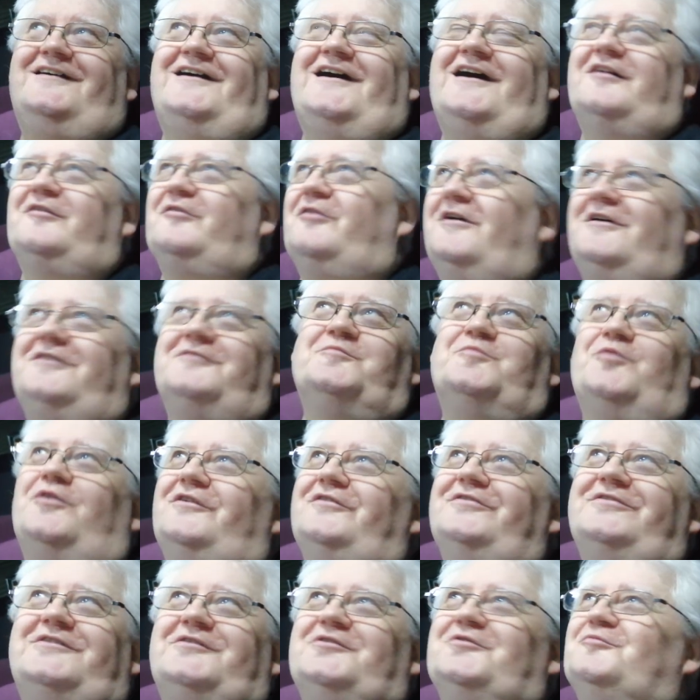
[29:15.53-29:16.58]
how I
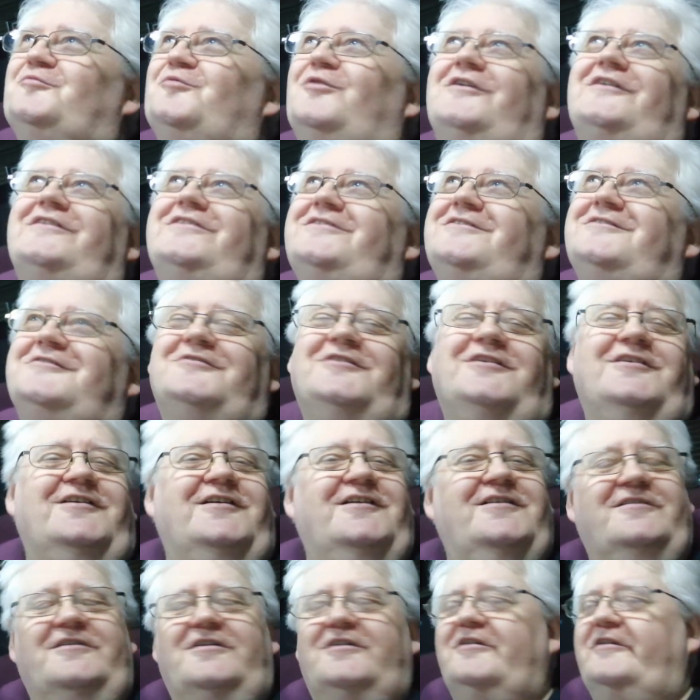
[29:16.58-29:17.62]
wonder what you
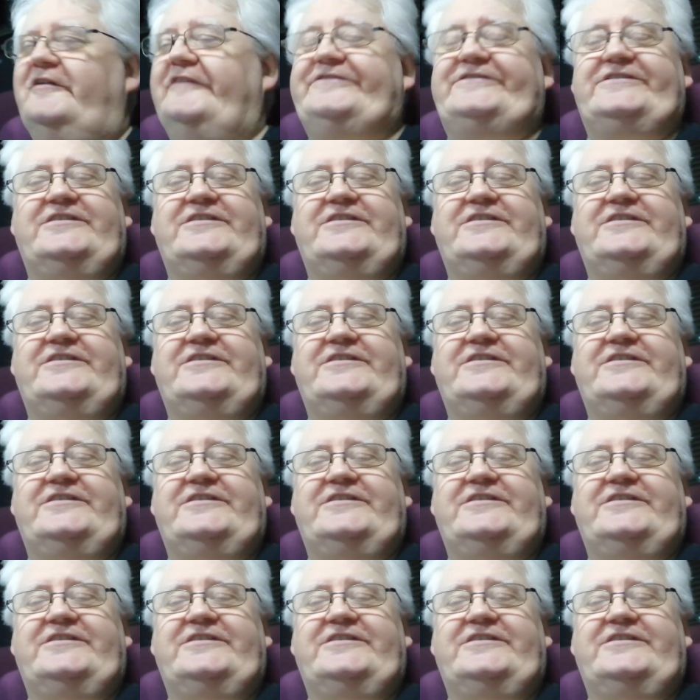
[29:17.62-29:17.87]
are. Oh, I've